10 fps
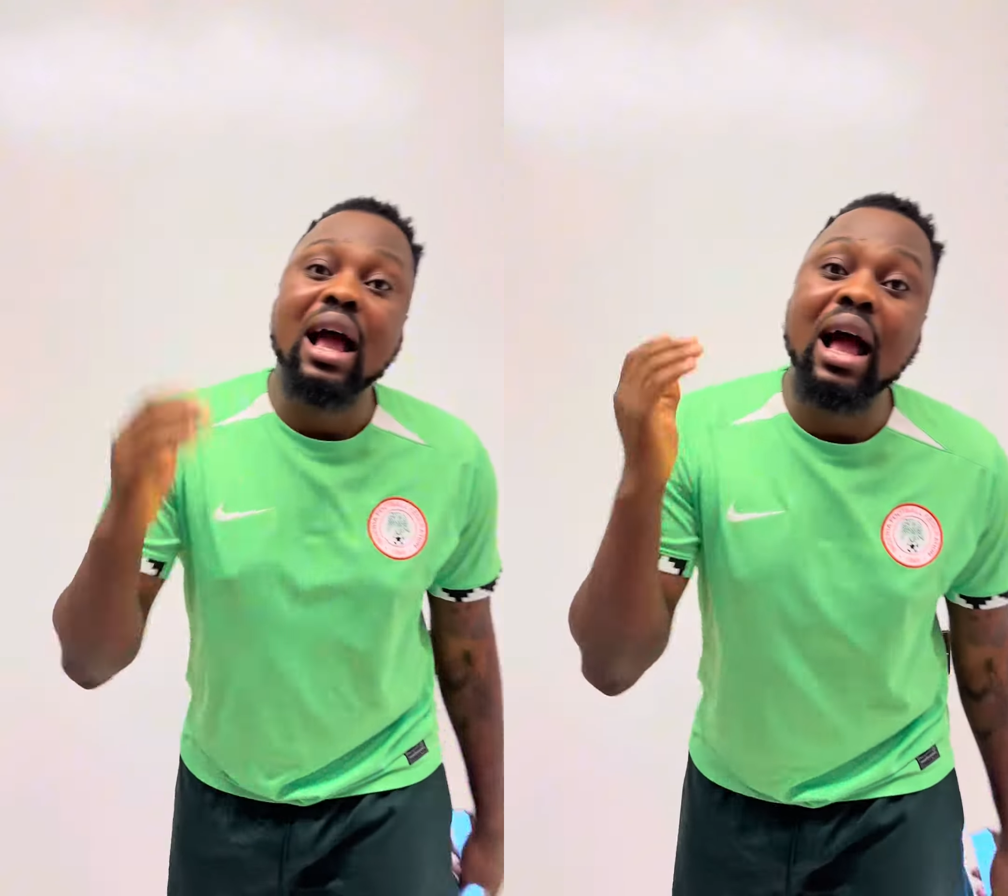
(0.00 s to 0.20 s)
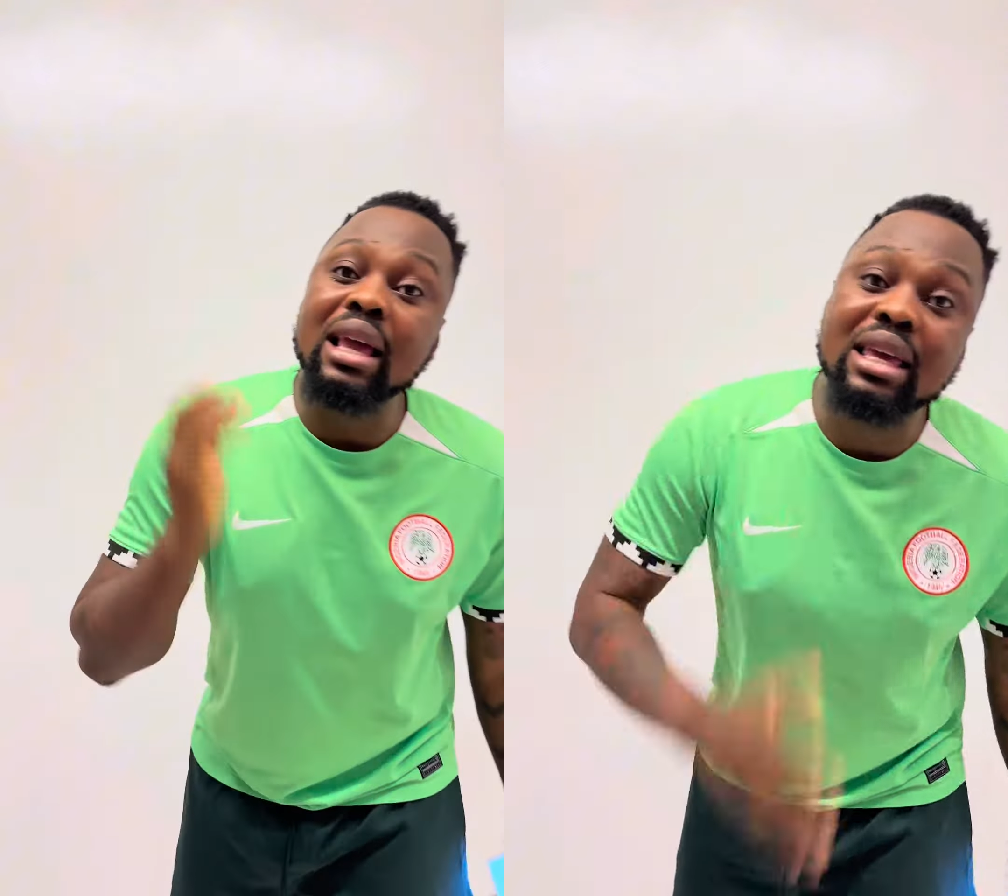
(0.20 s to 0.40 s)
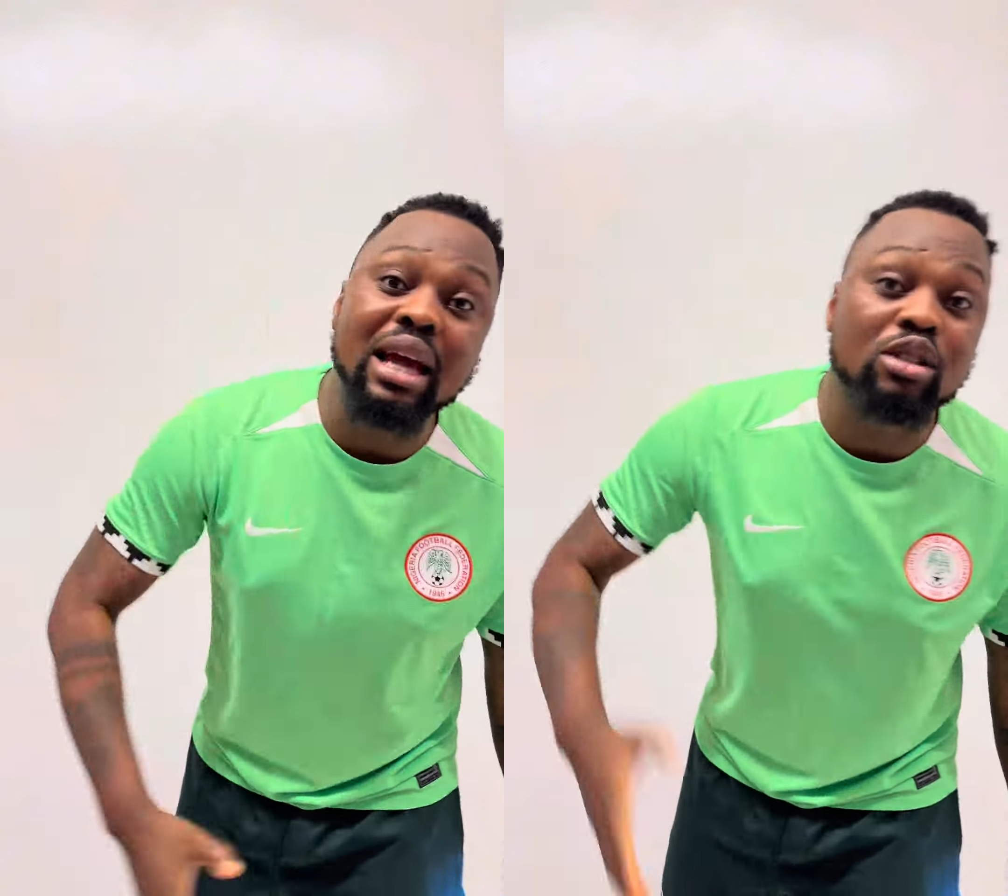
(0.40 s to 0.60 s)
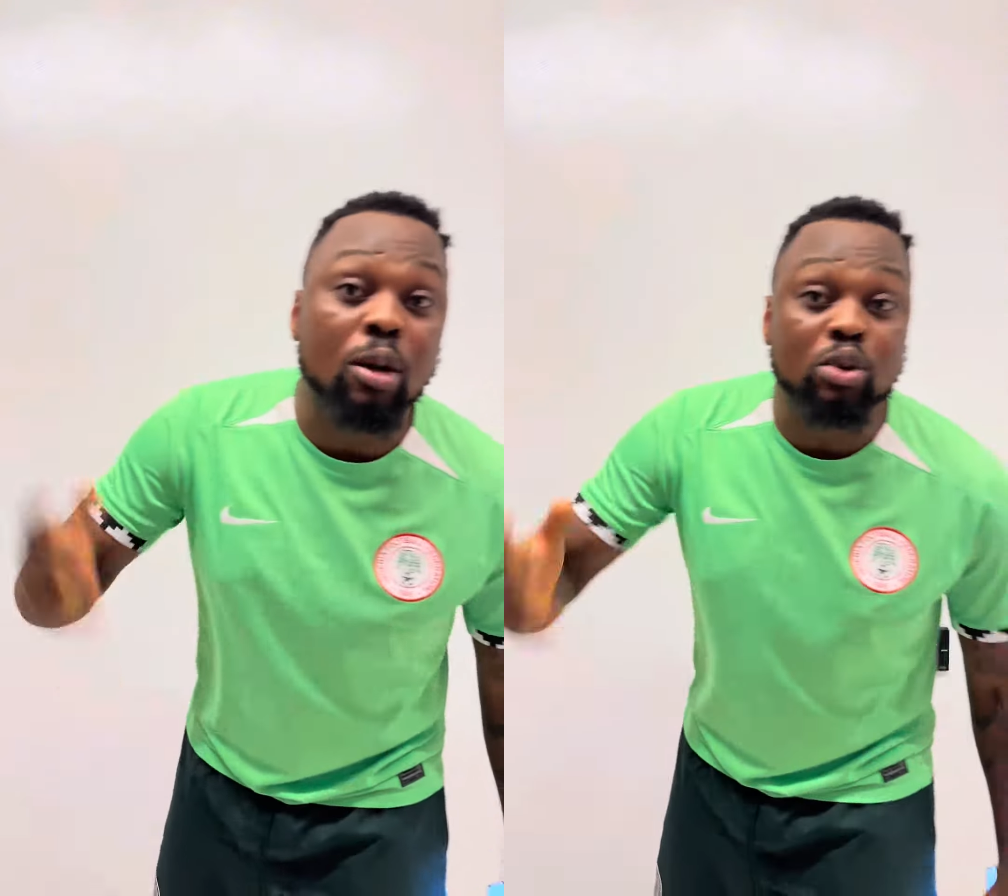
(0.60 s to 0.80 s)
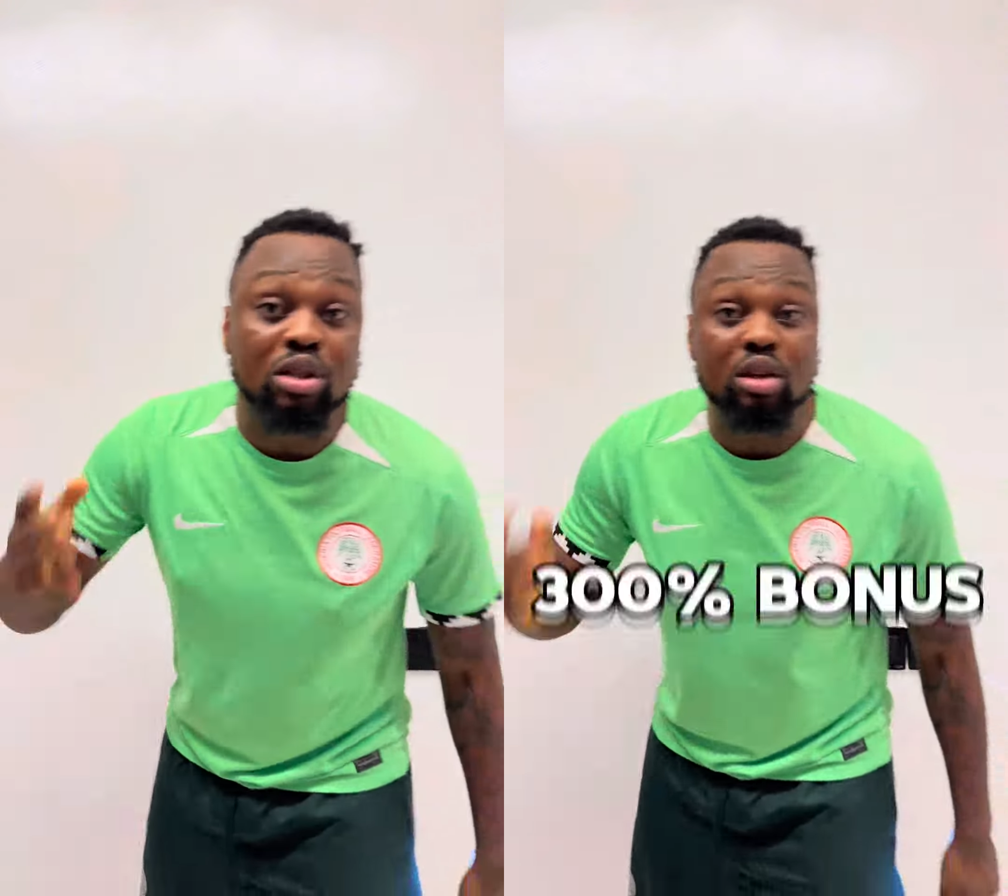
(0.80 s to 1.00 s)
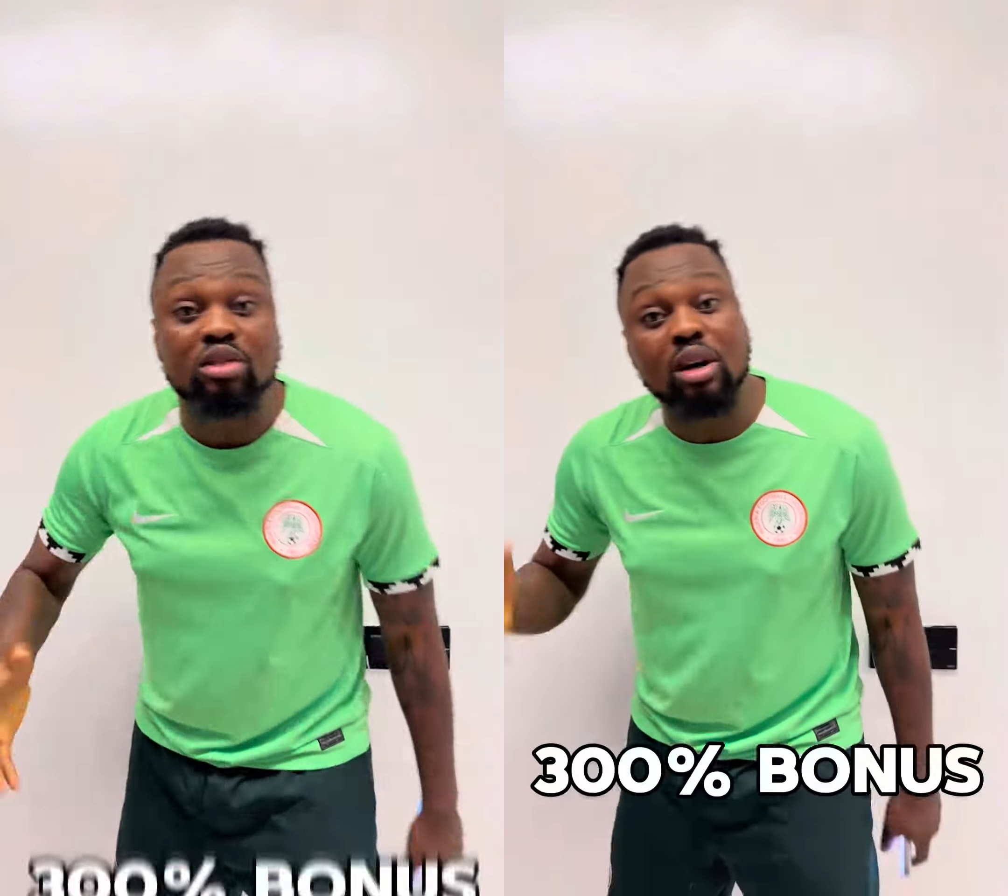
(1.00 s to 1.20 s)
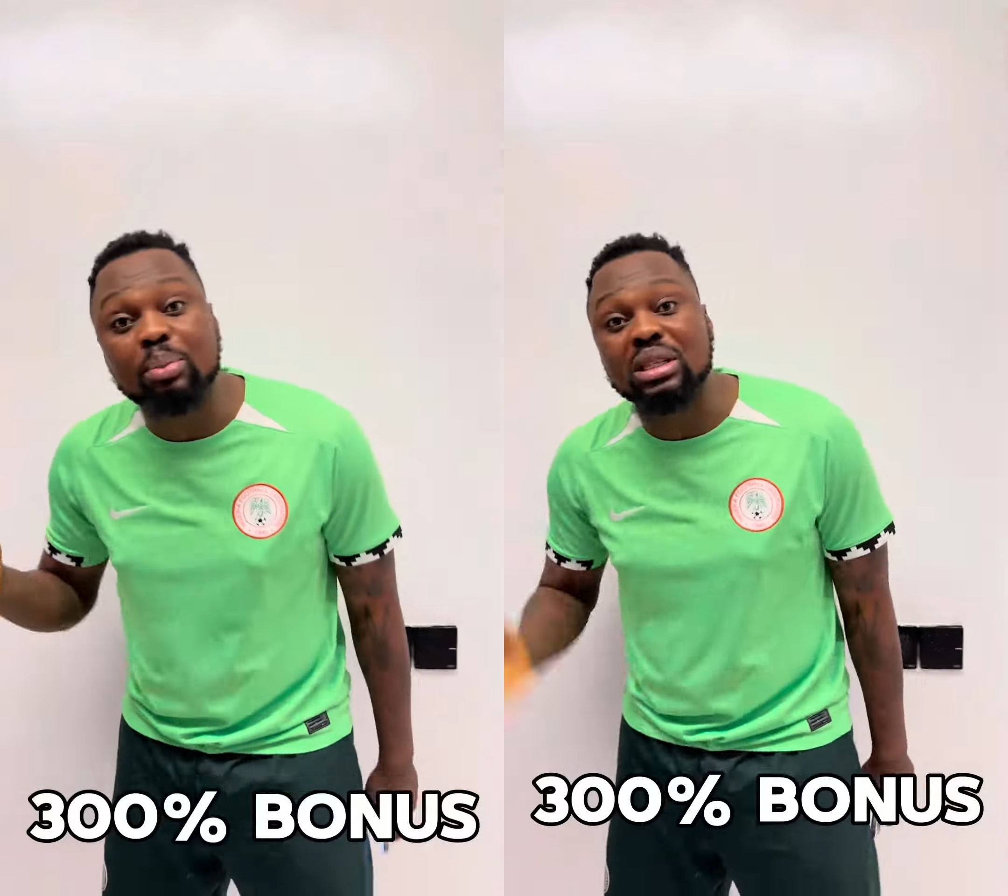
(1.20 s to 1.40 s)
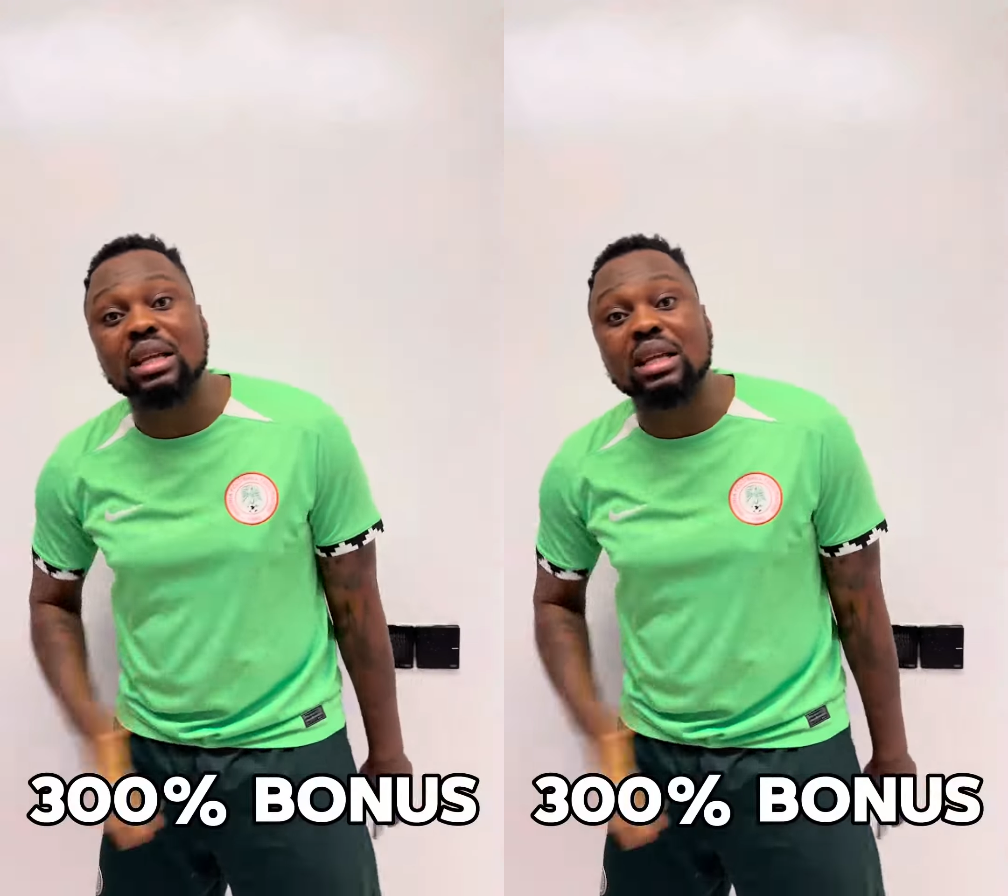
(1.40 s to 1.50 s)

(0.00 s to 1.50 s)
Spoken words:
and get up to 300%